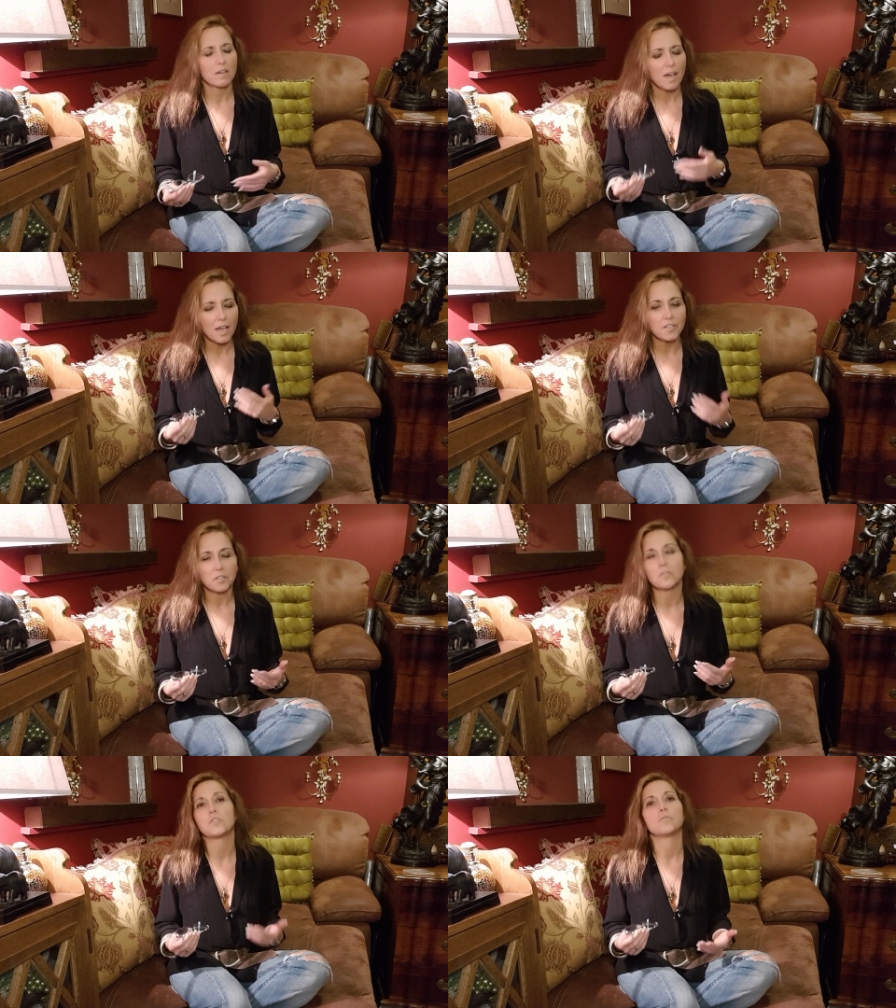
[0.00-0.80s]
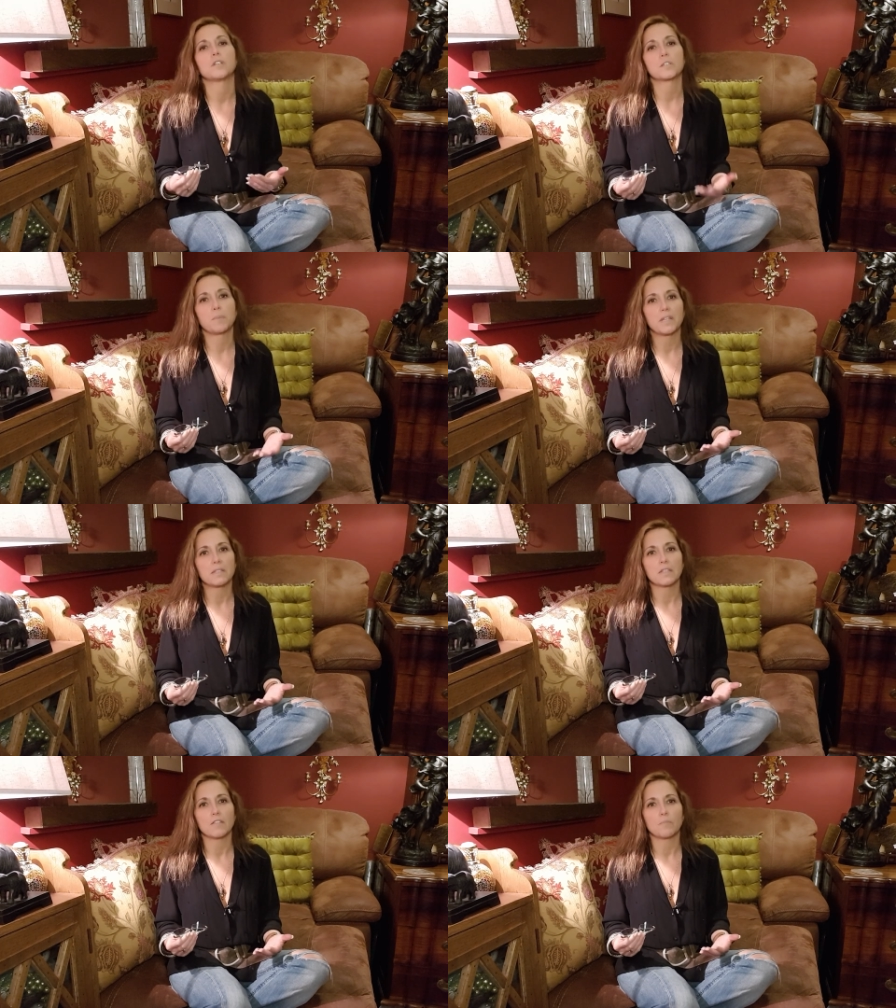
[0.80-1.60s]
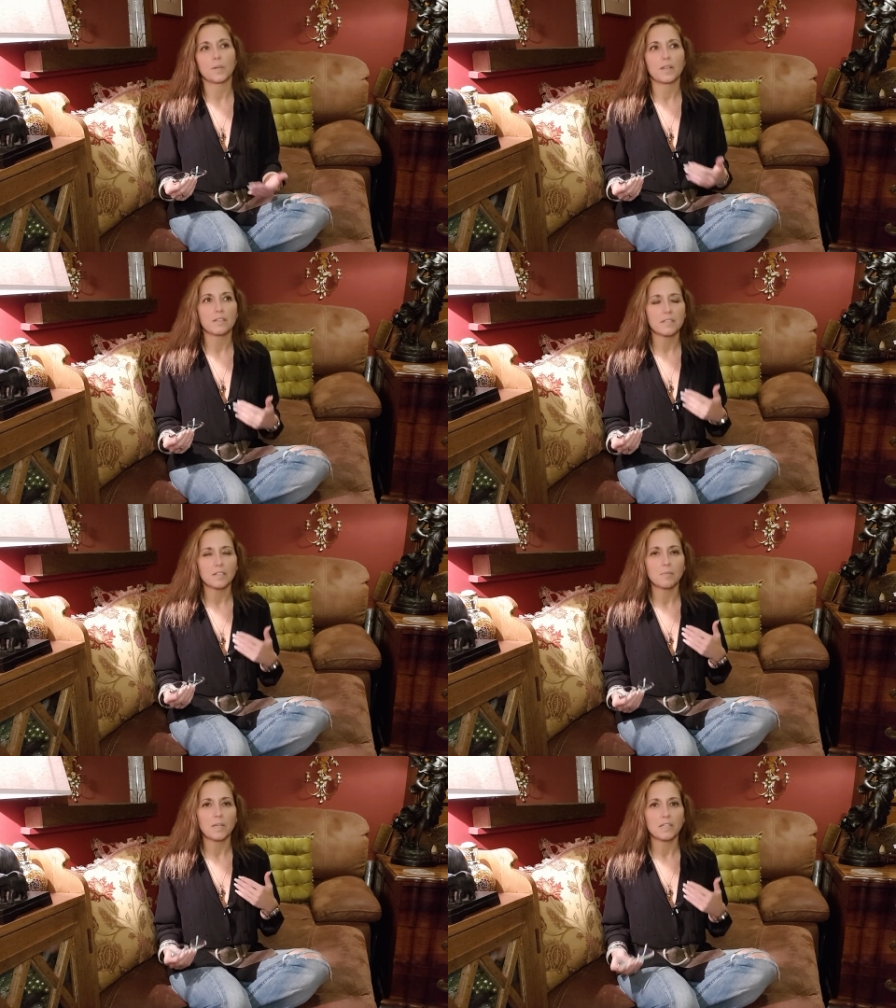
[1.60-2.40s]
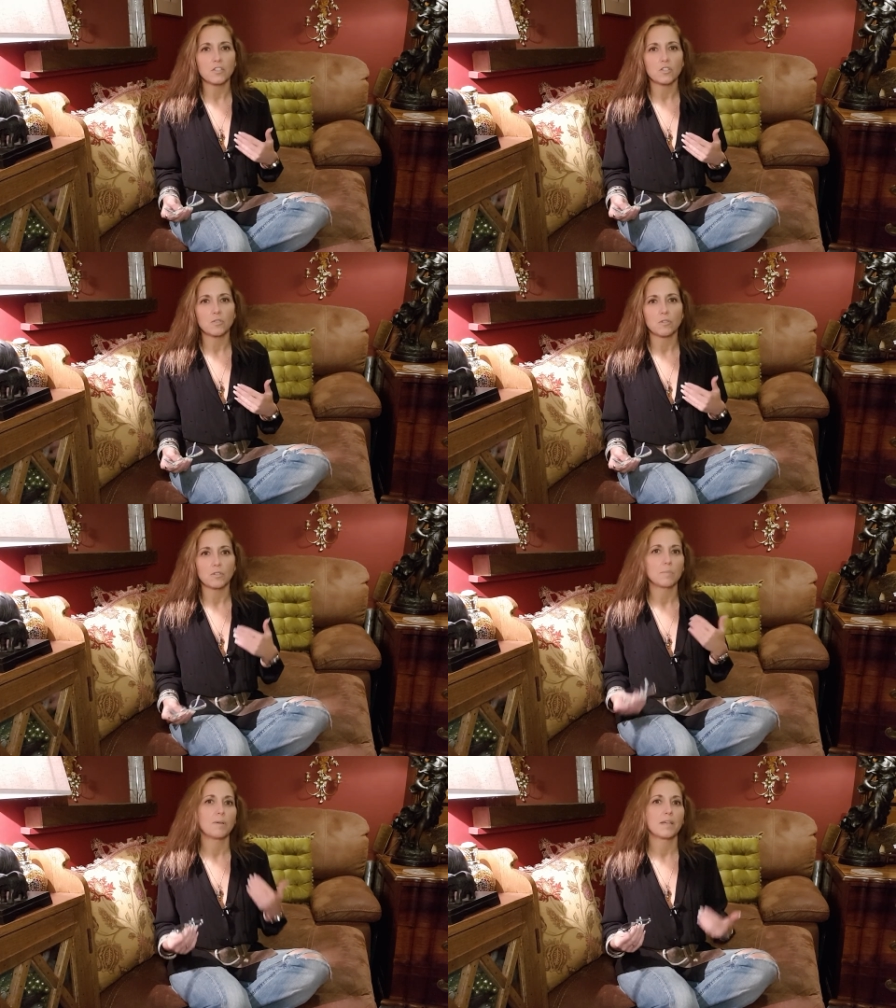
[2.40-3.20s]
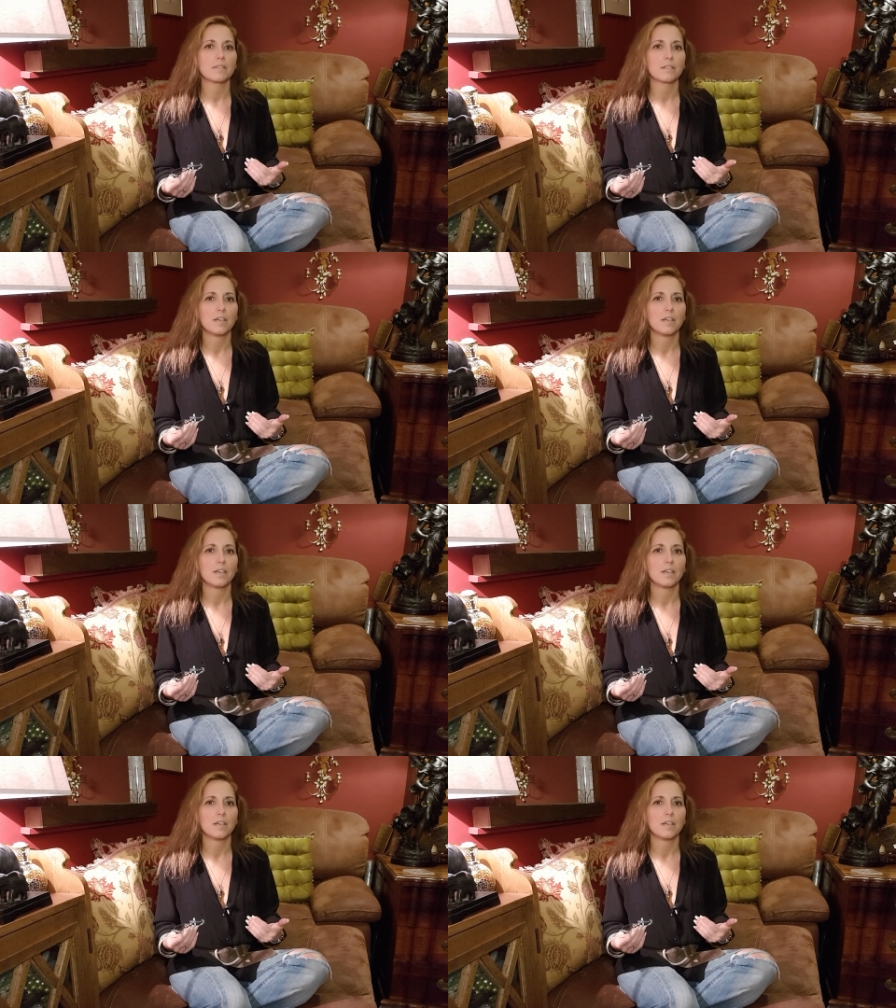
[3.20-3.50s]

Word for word: I don't do expensive, but I still manage to look the best.